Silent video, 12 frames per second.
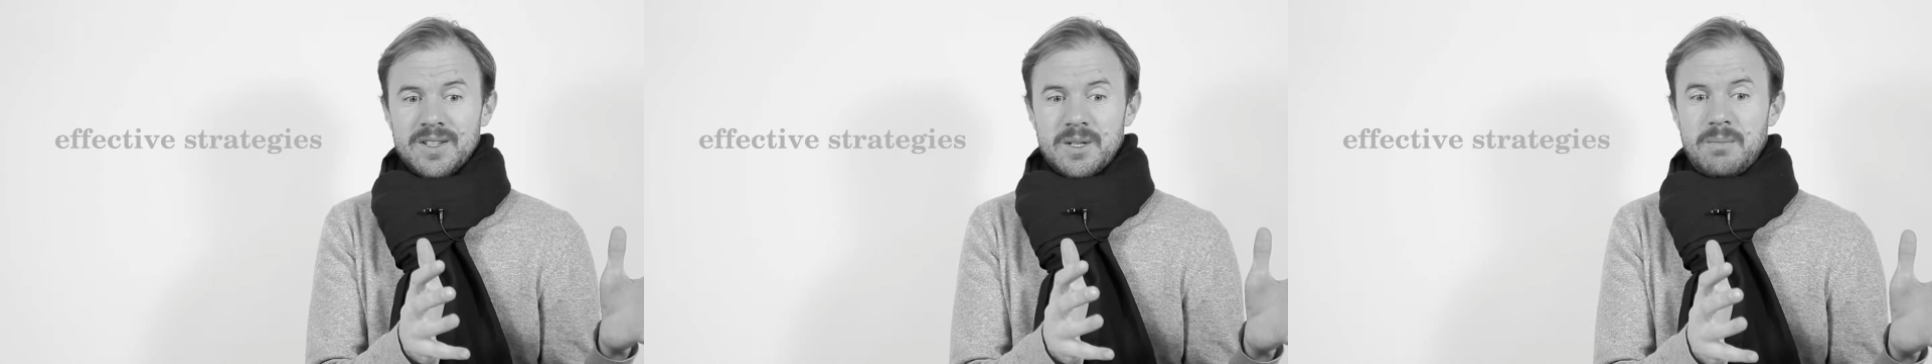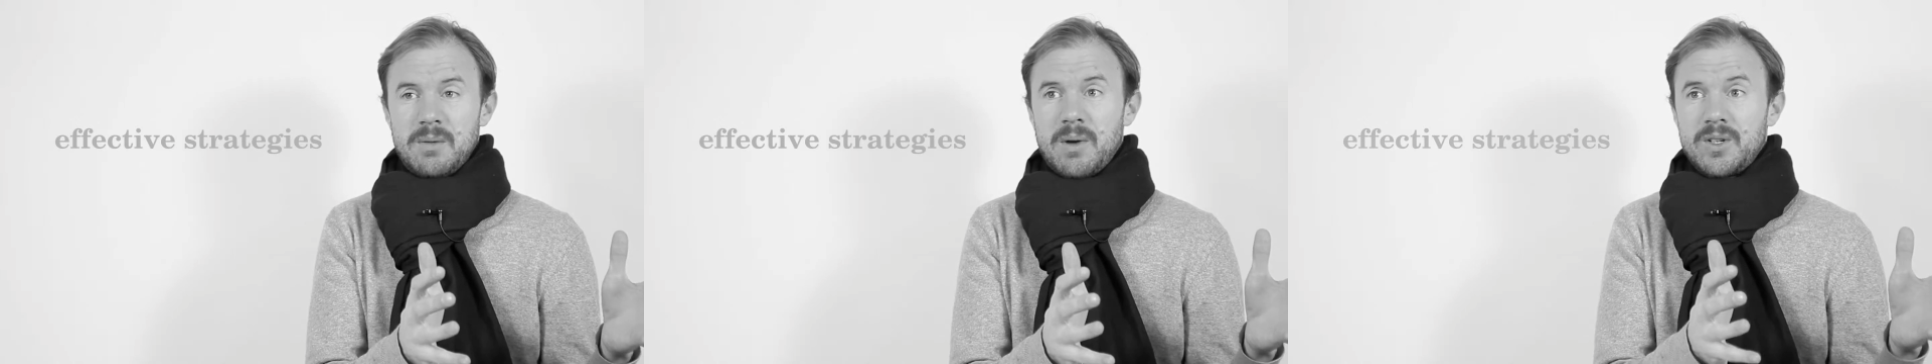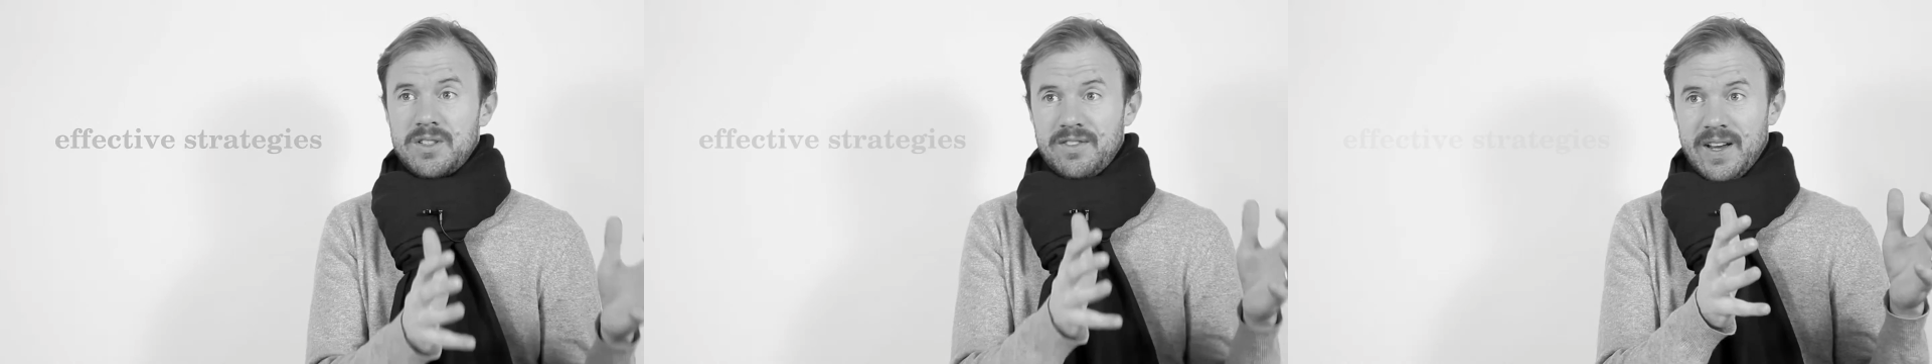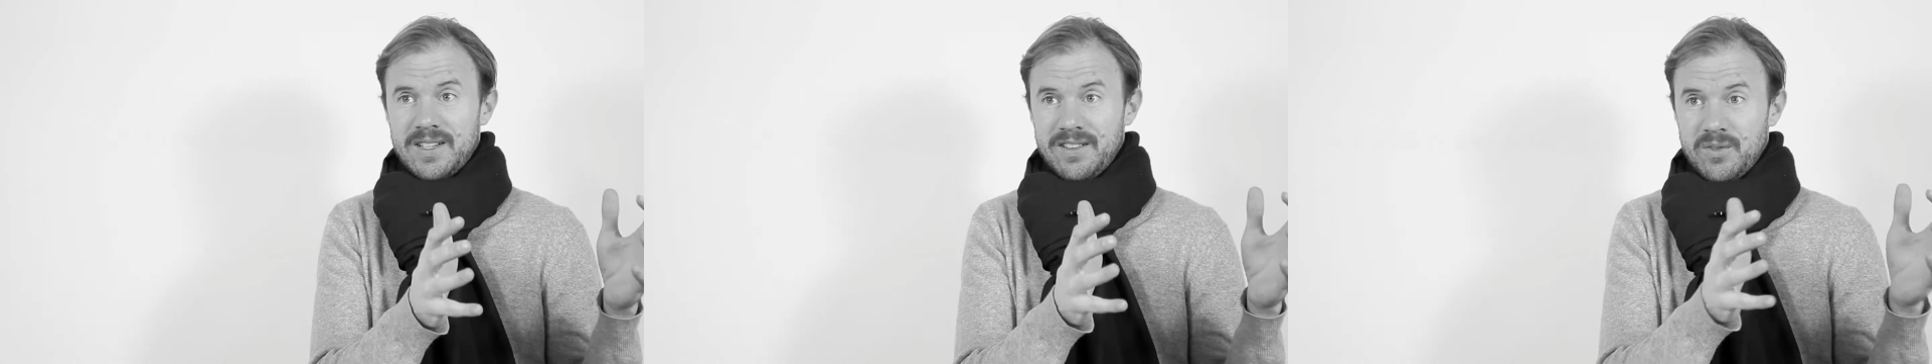to be most
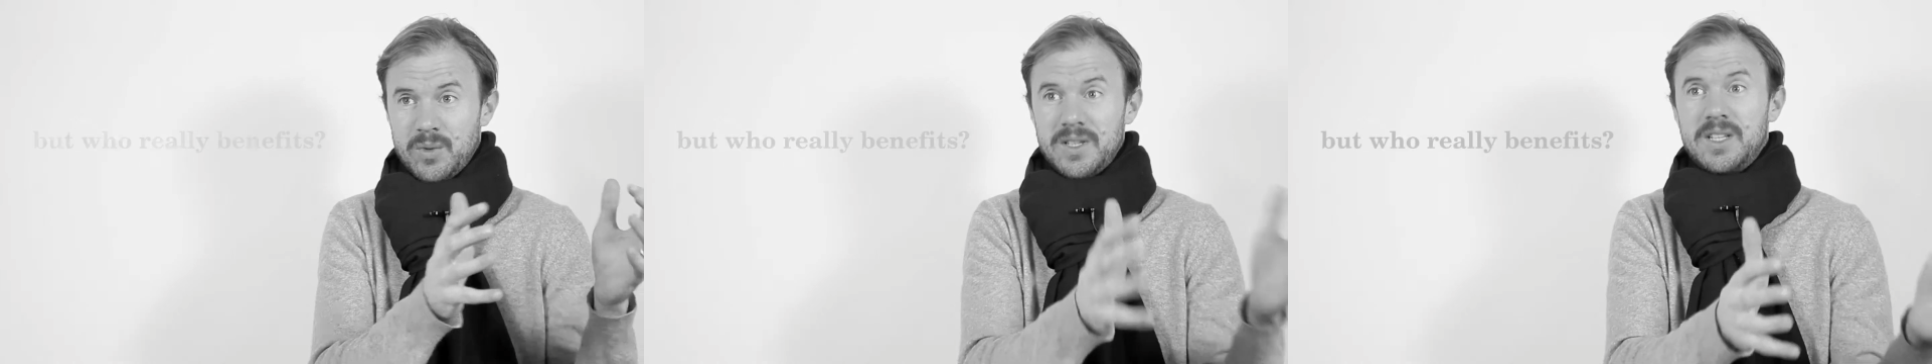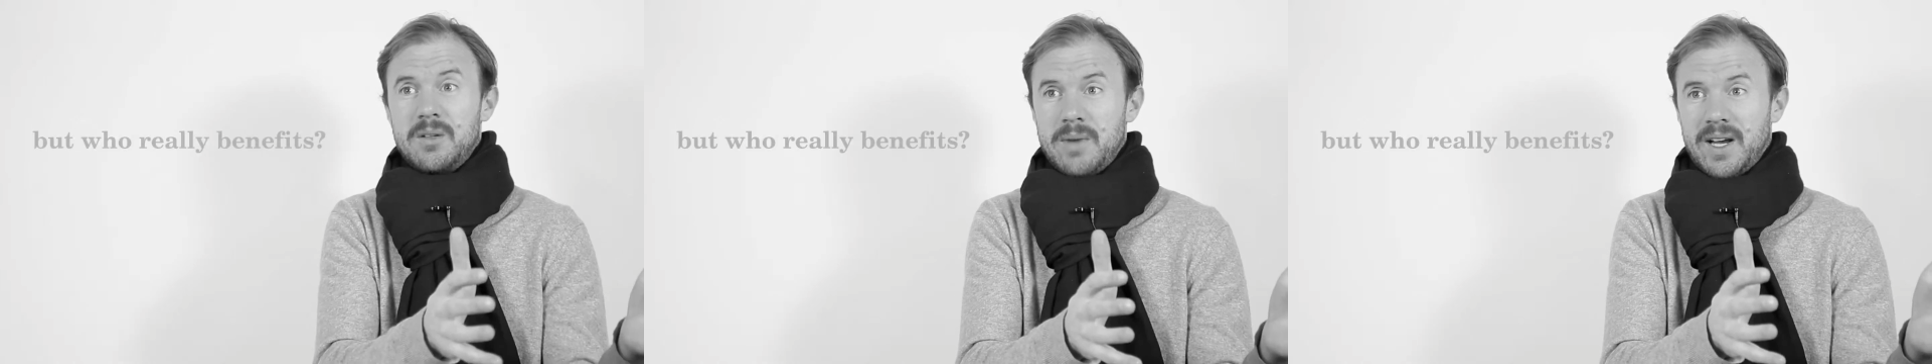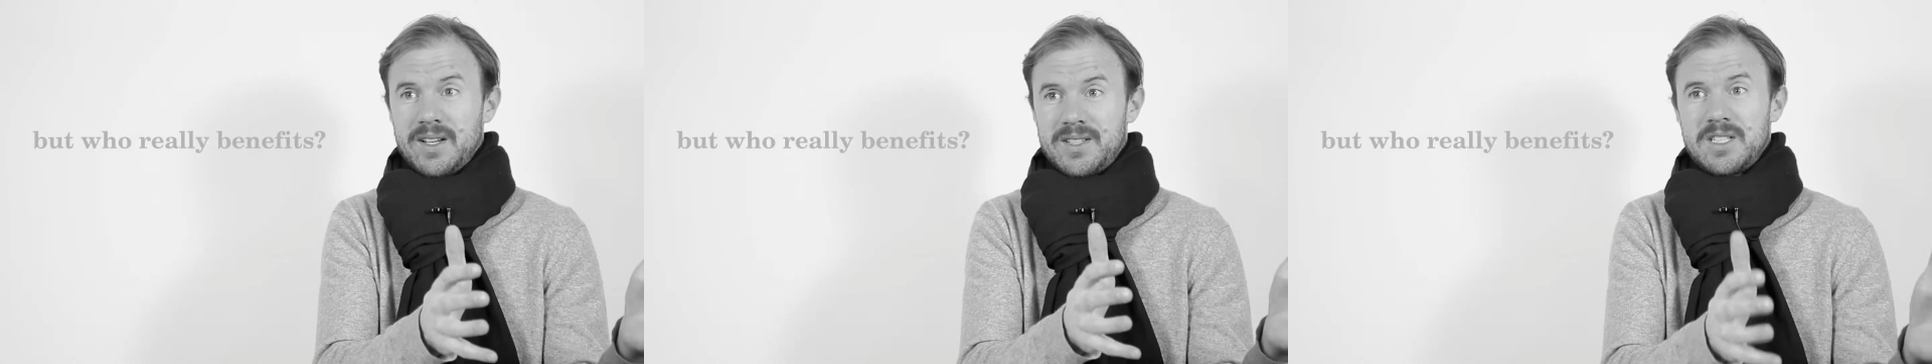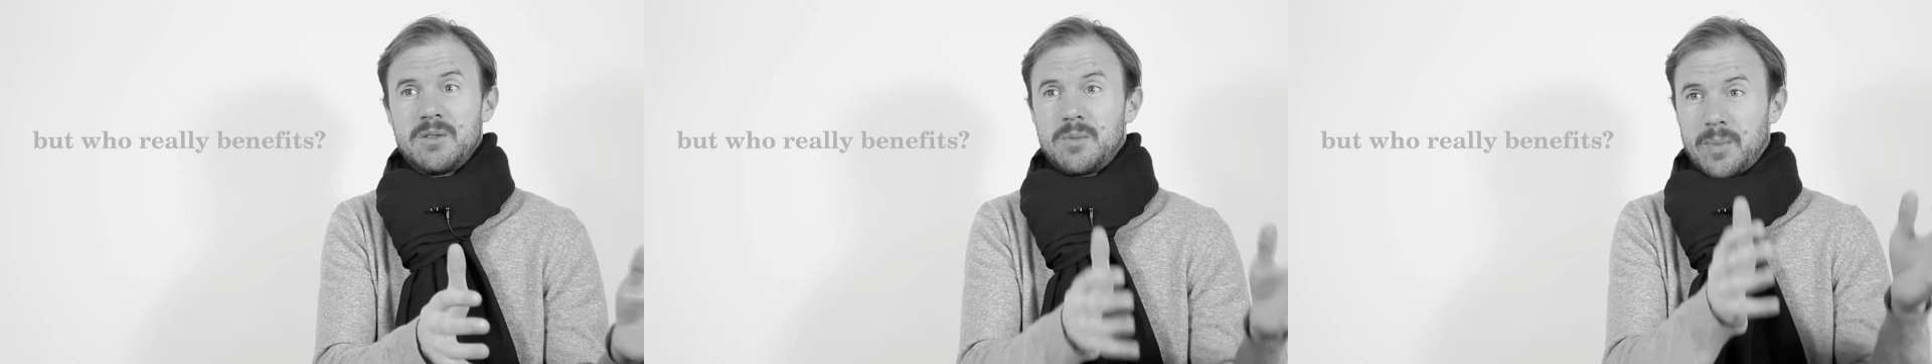effective within the
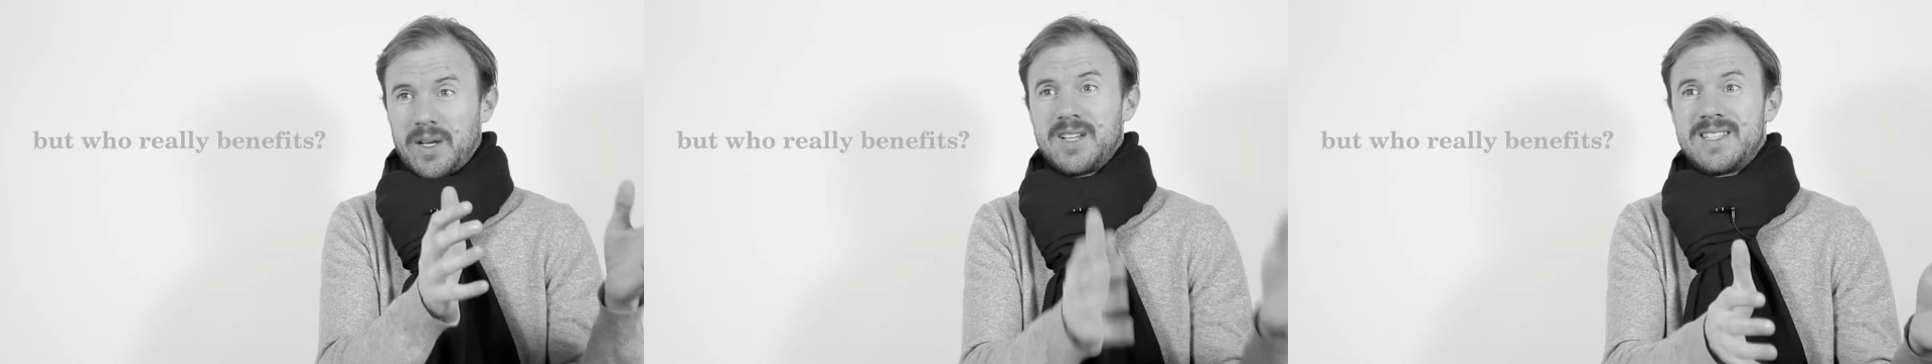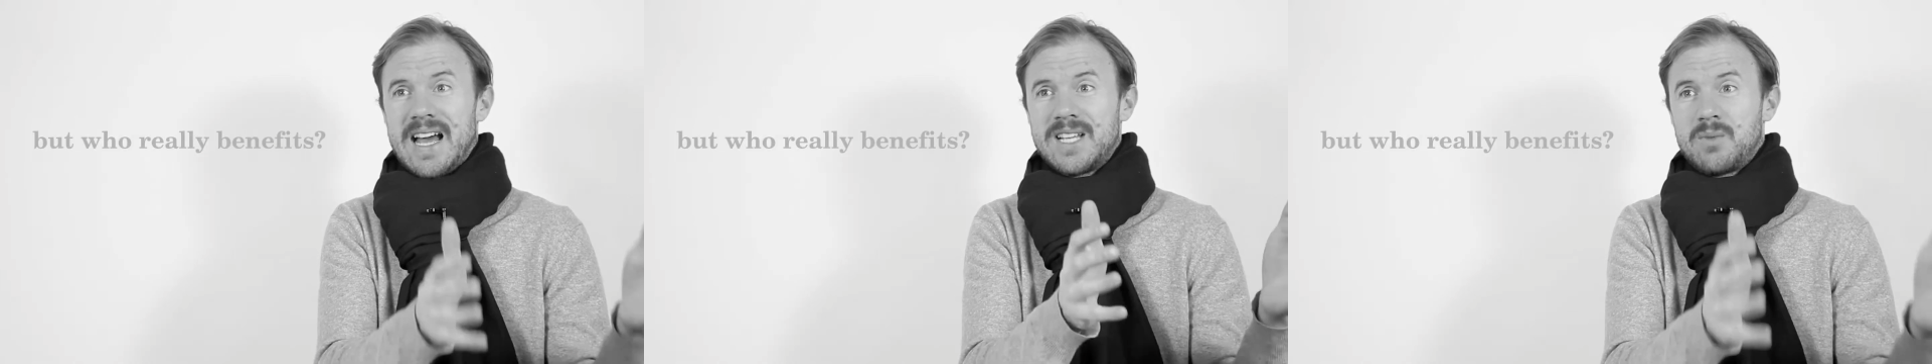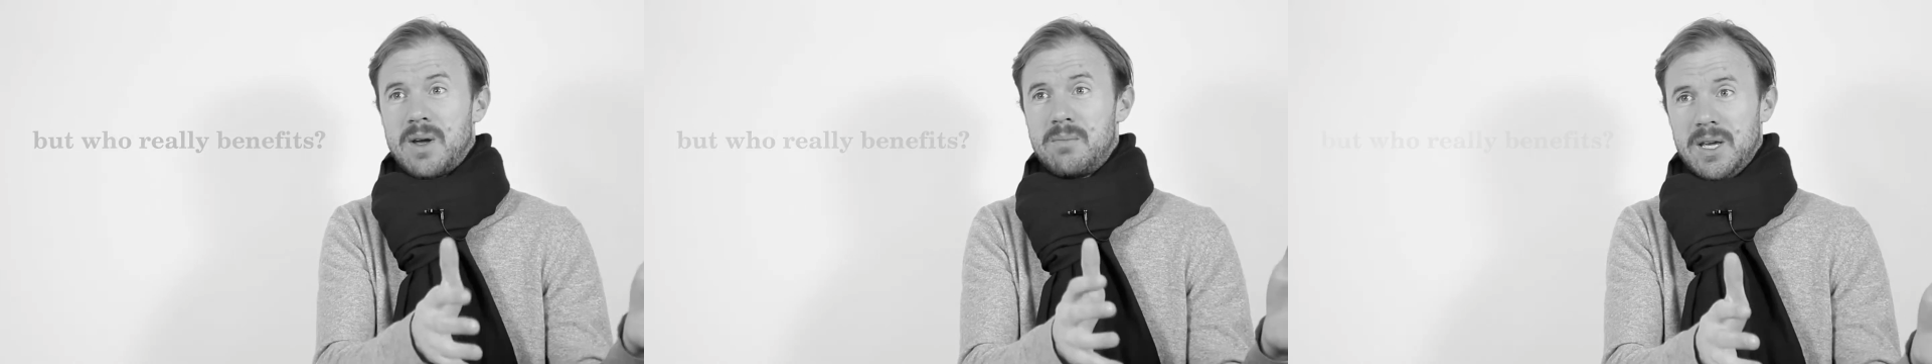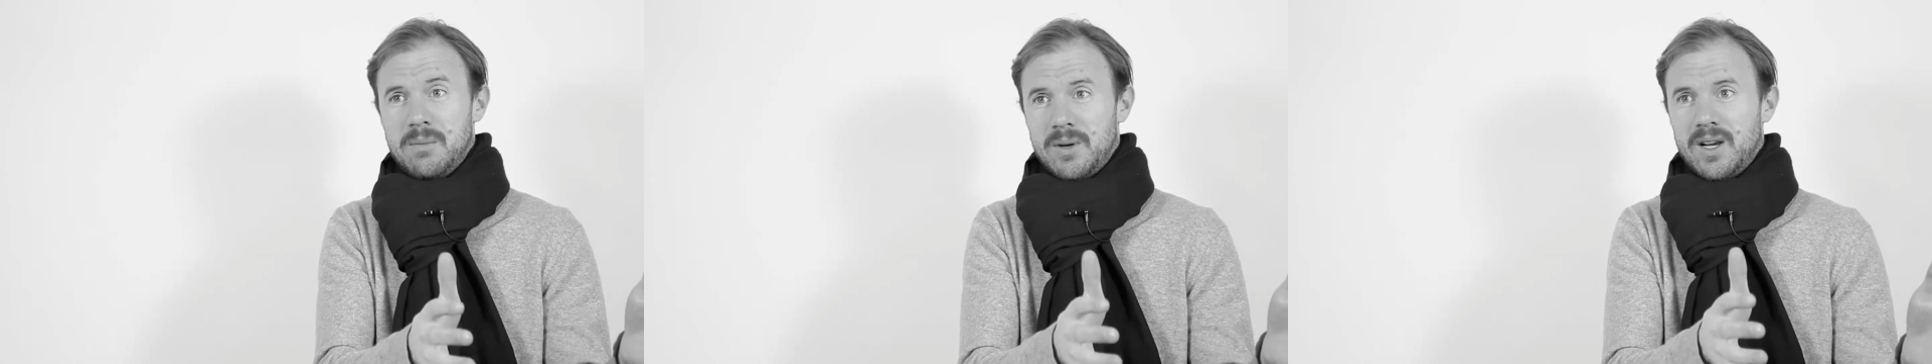megasystems because that's where
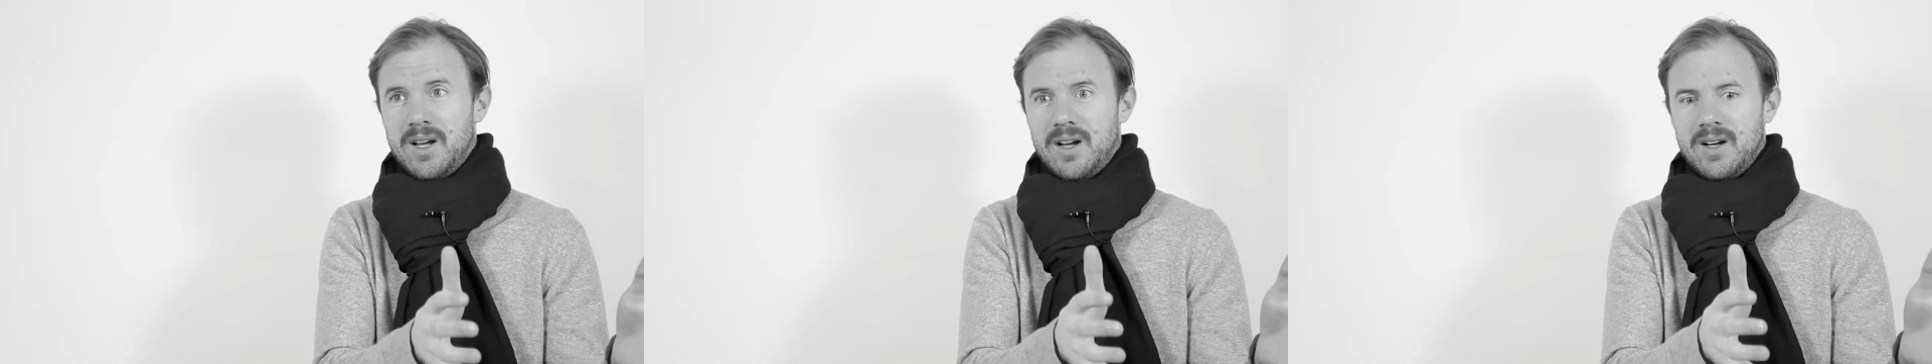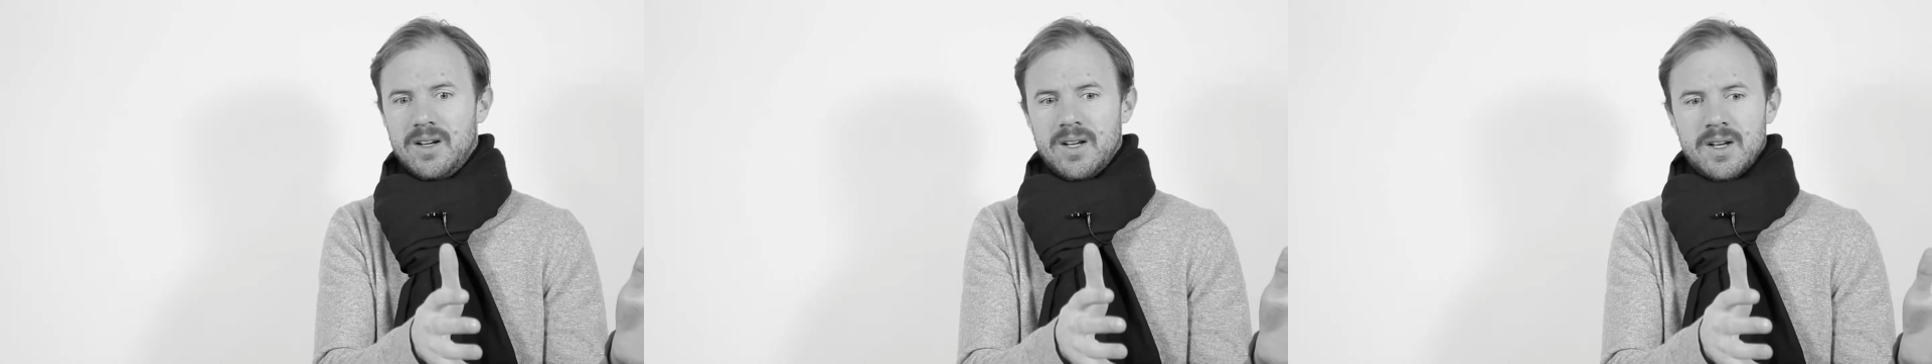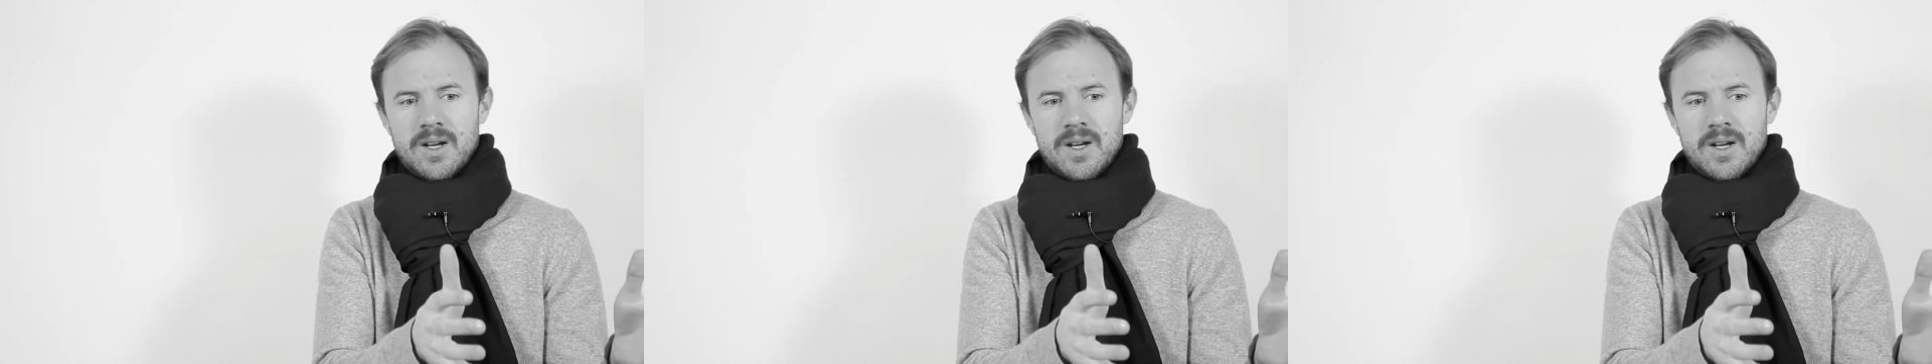people are.